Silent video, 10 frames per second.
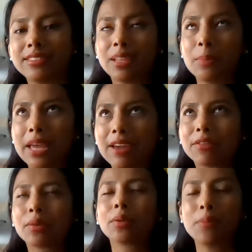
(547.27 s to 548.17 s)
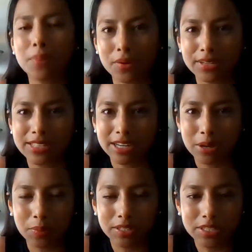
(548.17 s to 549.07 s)
the behavioral components that
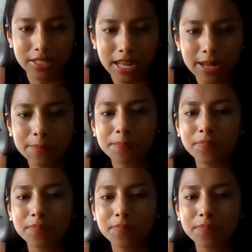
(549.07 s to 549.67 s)
go into that.